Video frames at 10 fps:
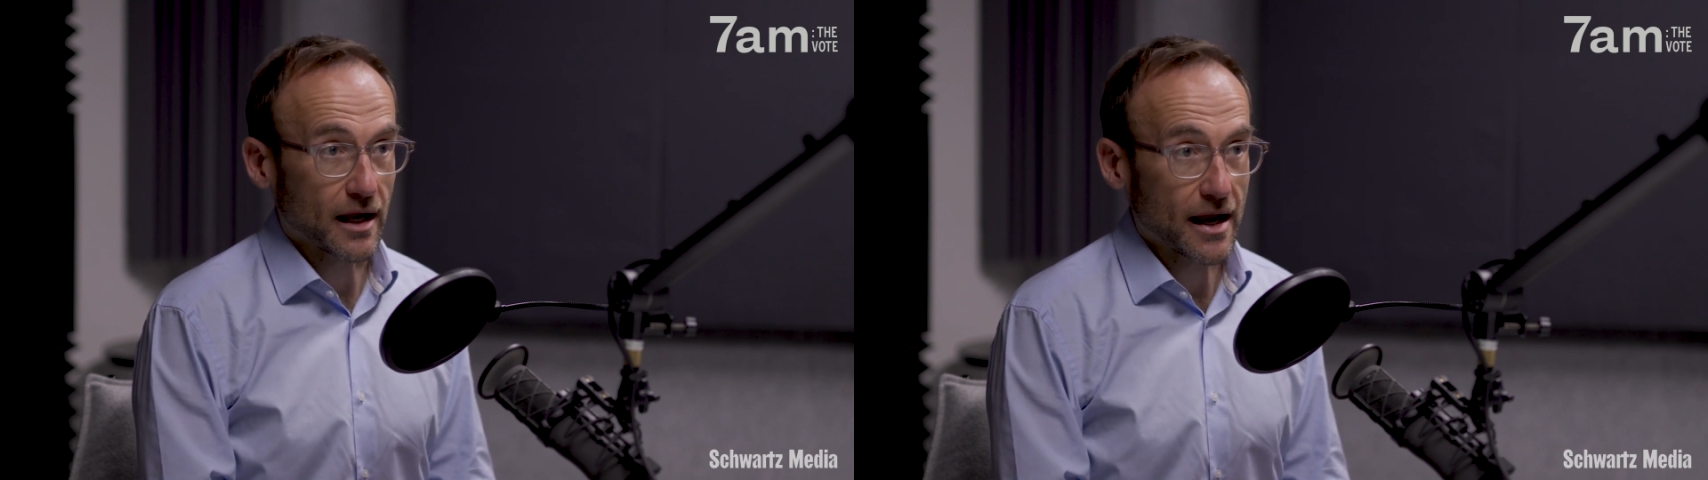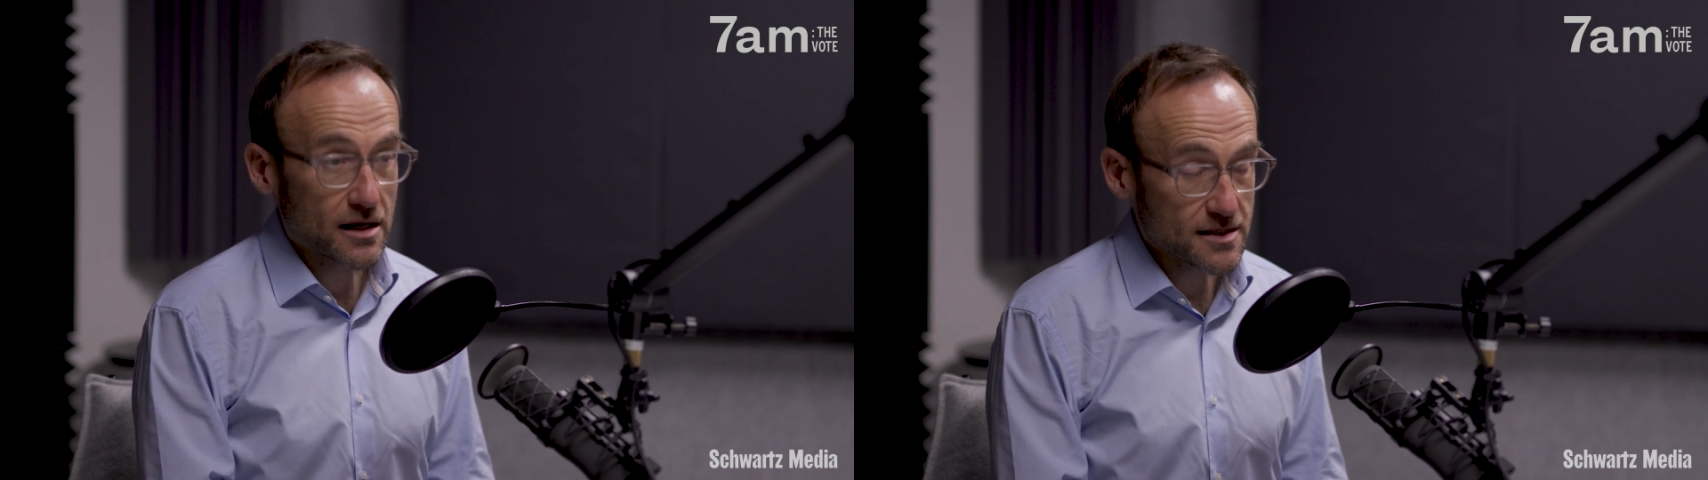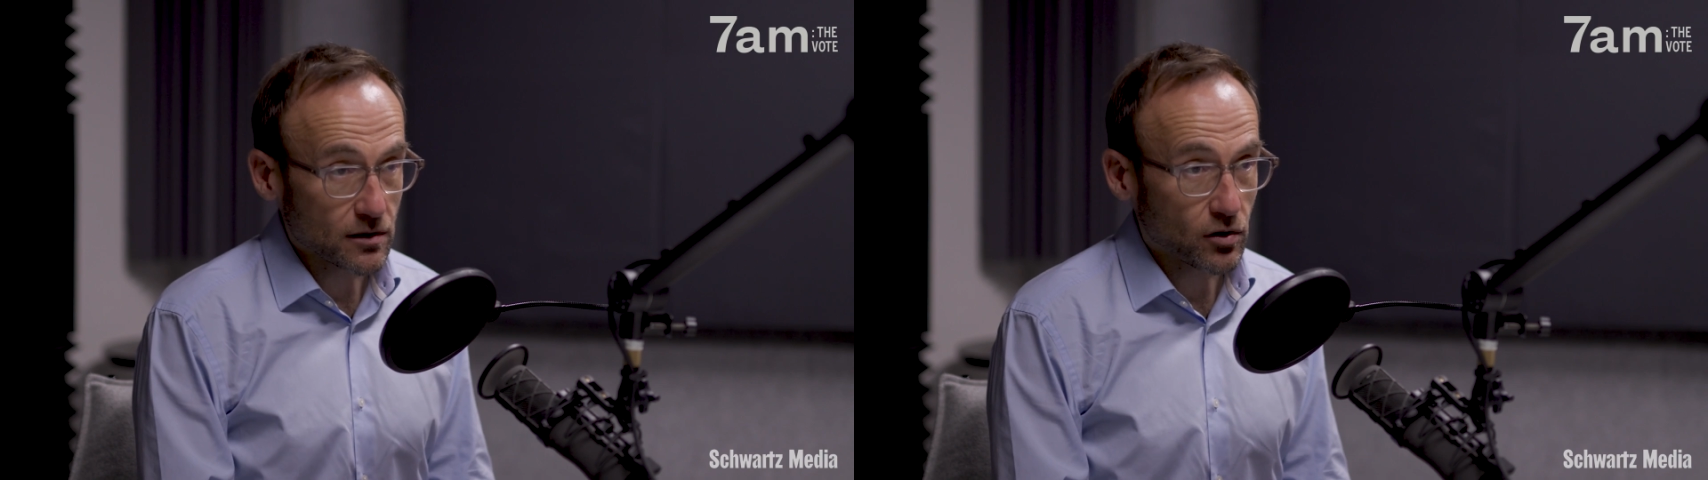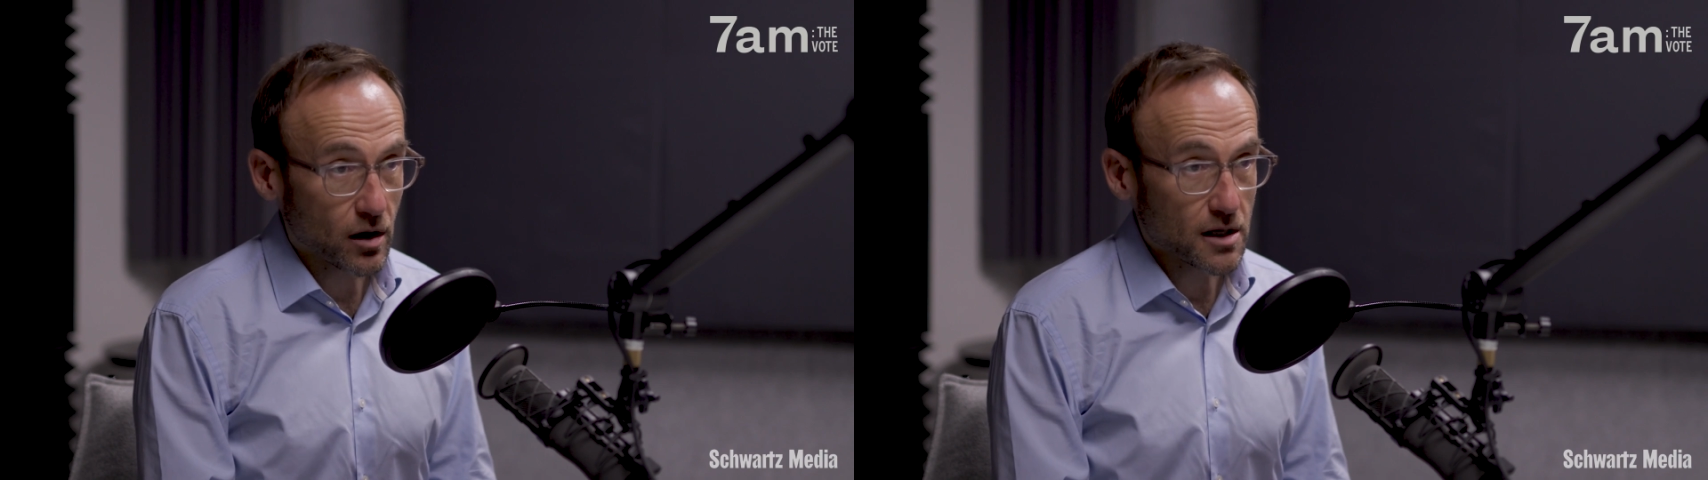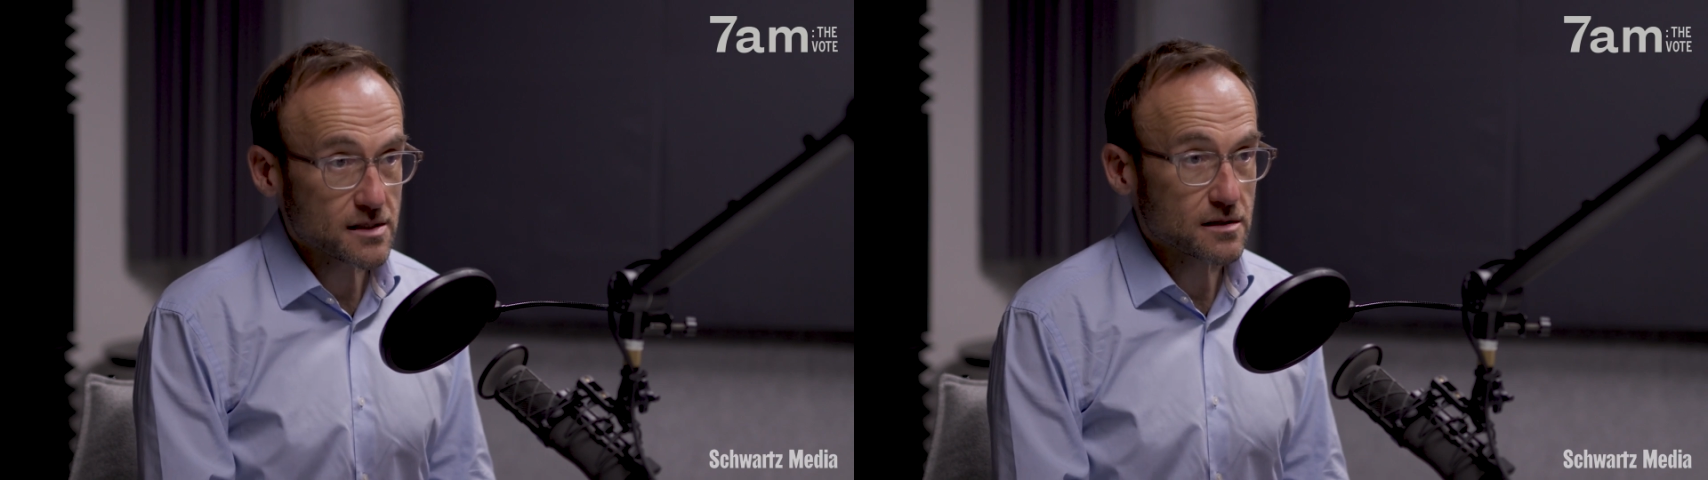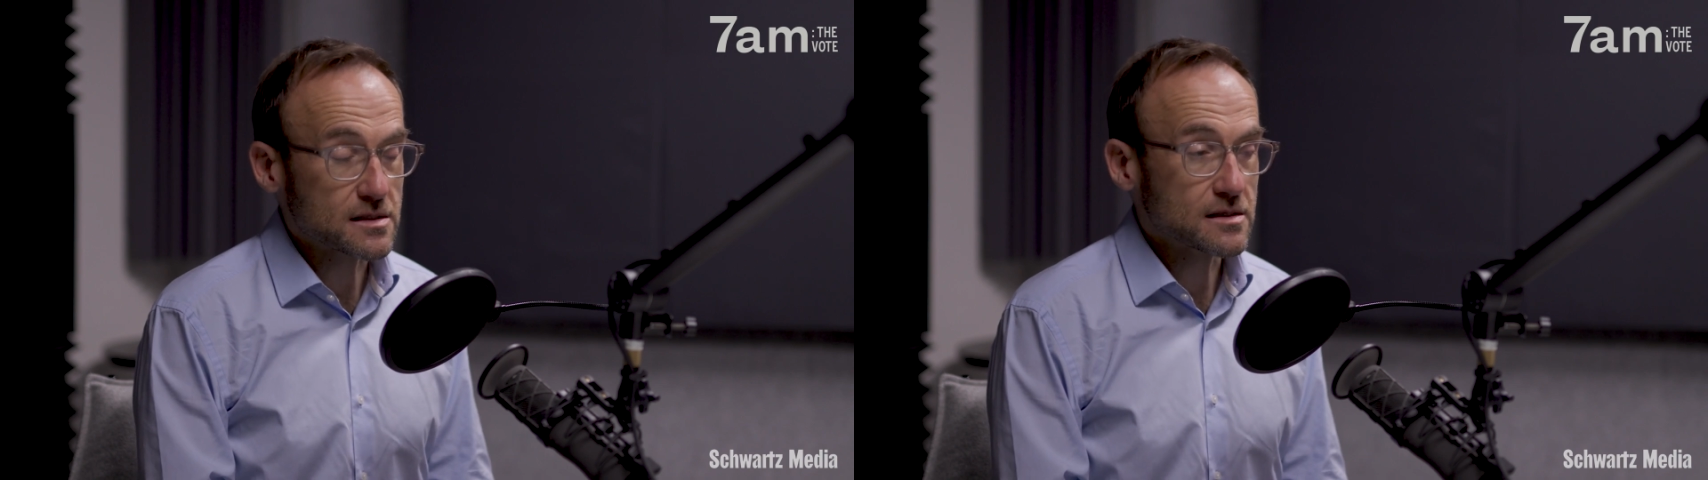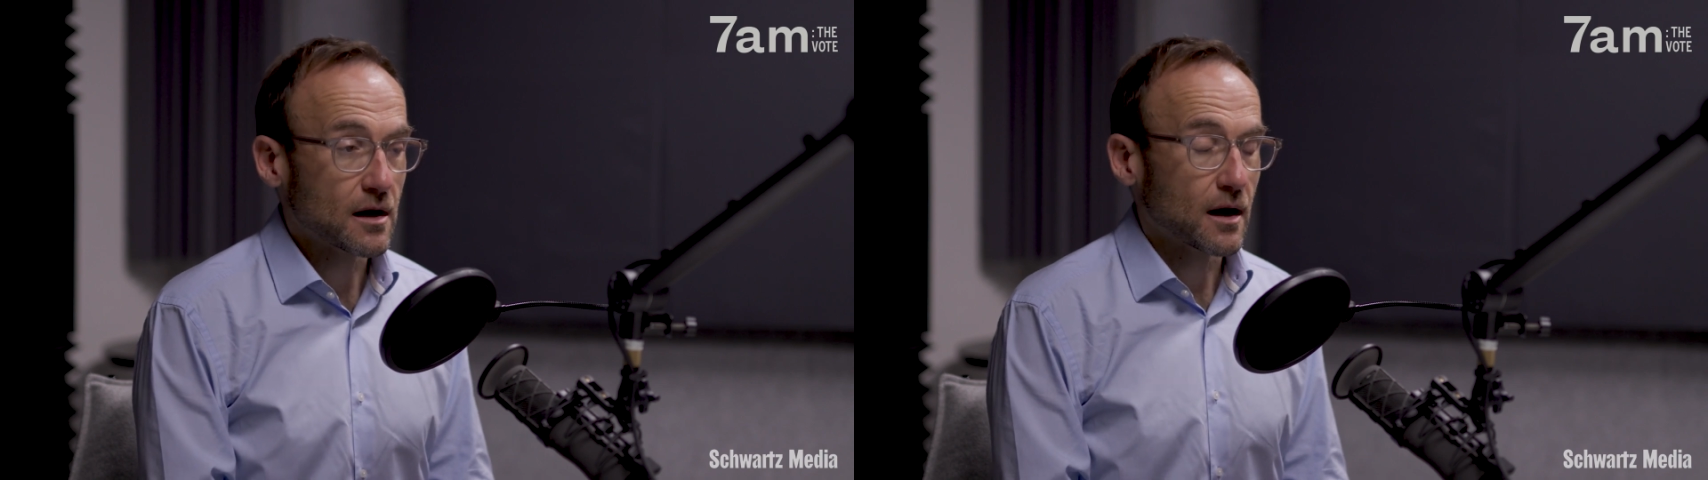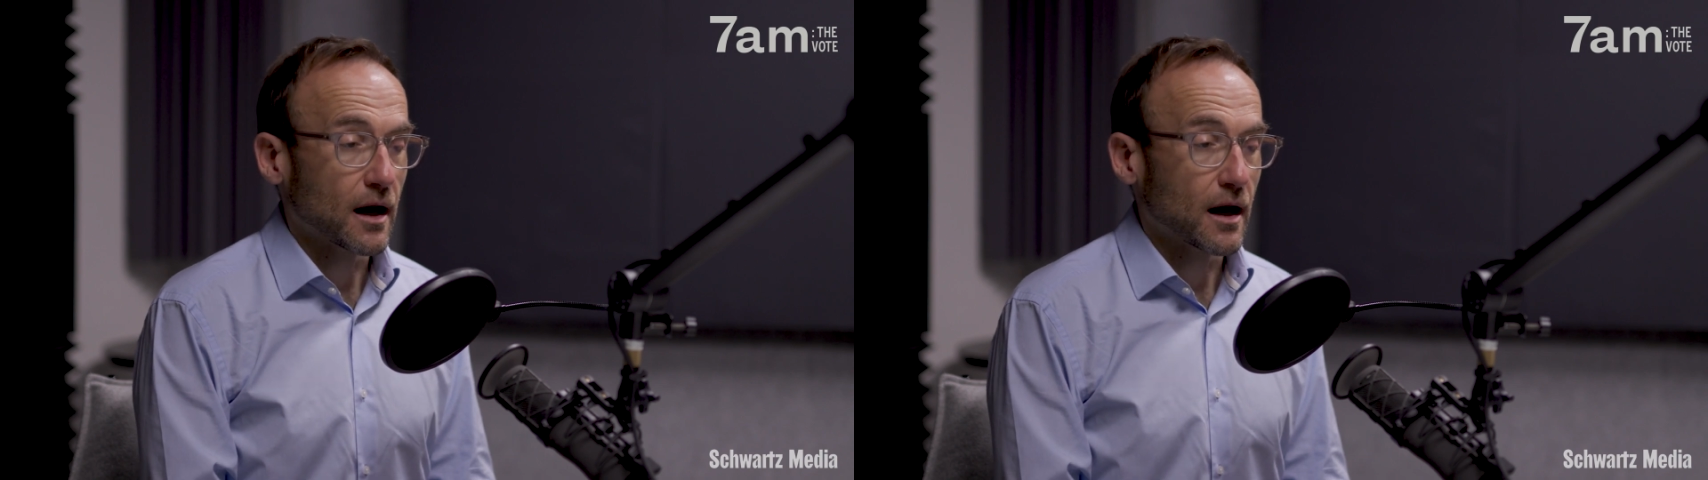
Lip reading: the housing crisis,